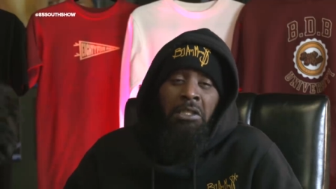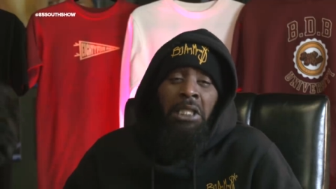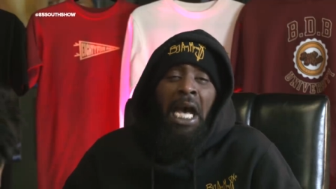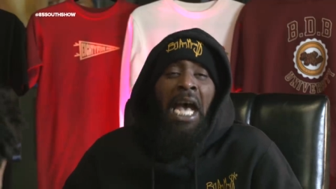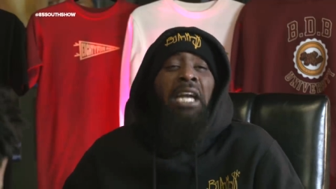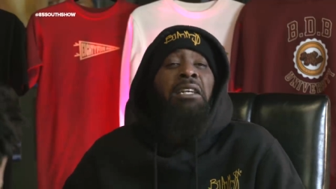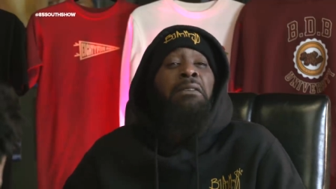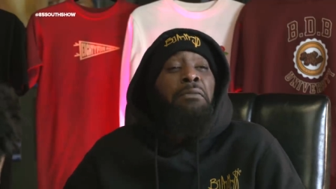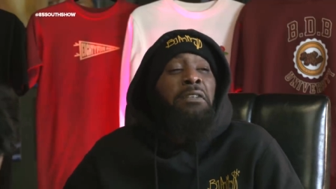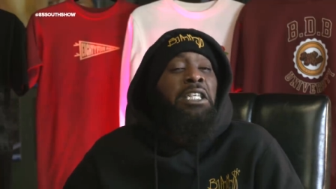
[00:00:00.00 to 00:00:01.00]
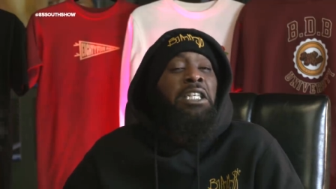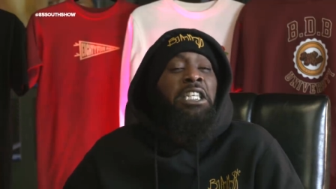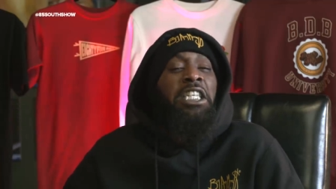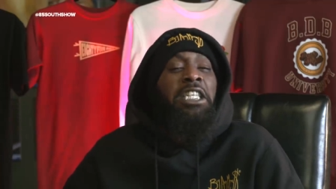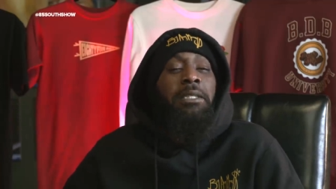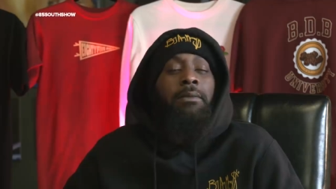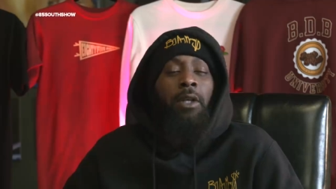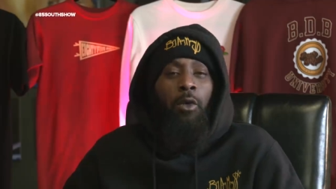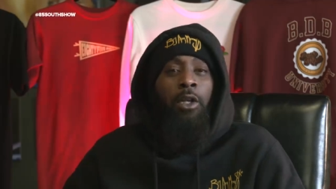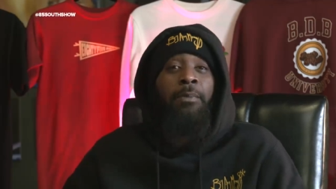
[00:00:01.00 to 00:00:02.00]
tiger fucker here.
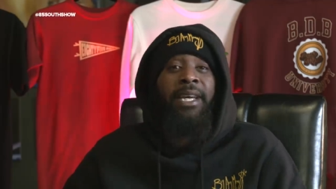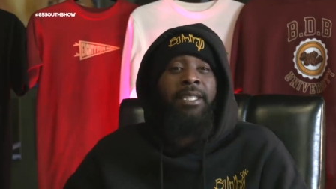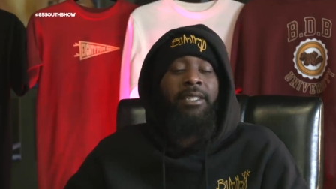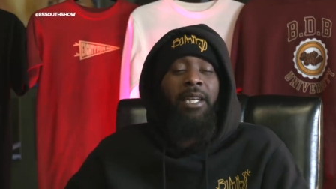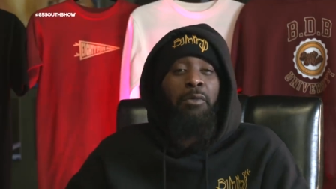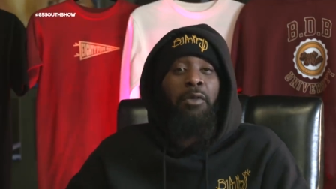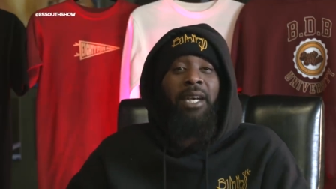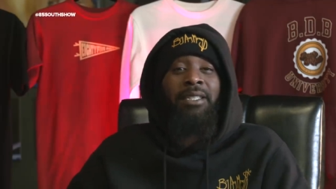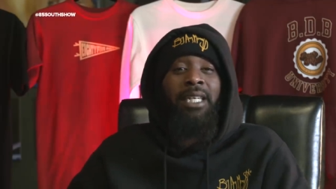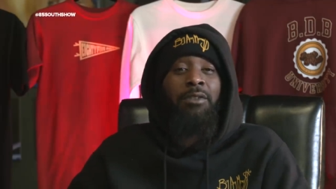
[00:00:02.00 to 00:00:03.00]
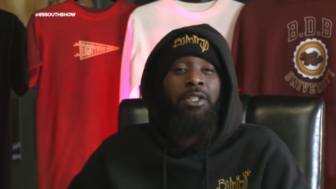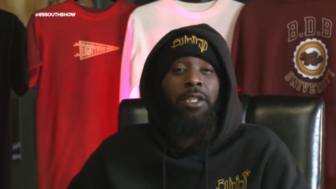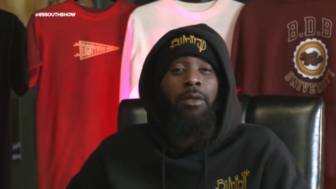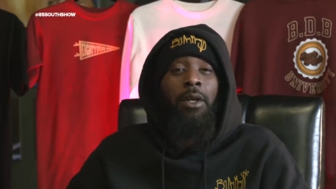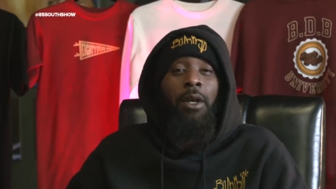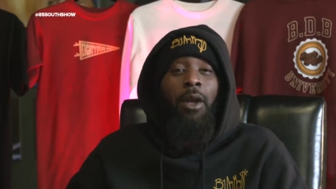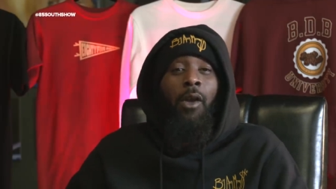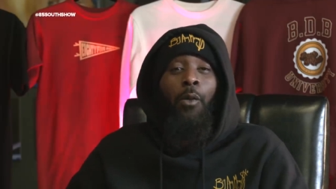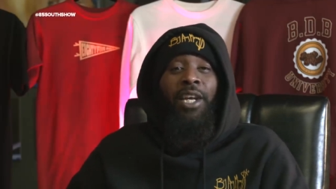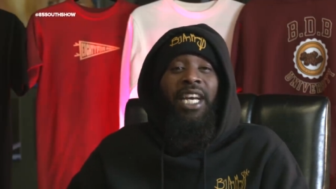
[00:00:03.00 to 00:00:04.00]
Welcome back to the oh, Fast House Show.
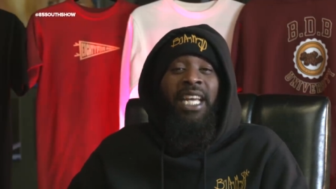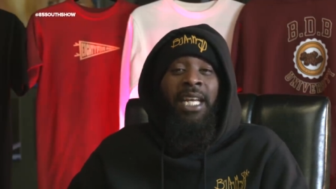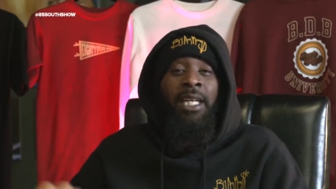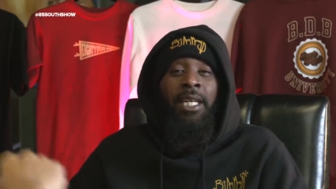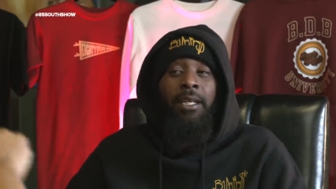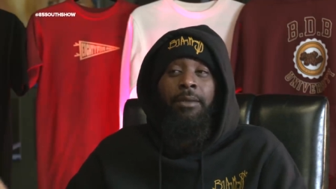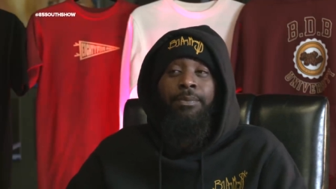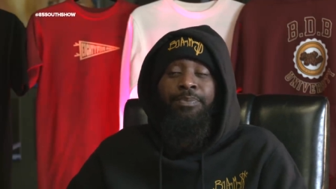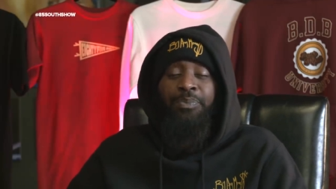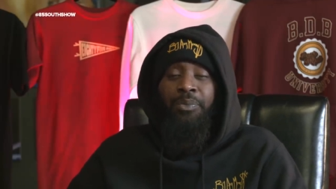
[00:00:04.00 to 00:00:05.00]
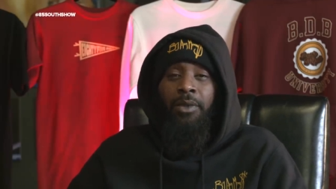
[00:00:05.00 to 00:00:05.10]
Welcome back.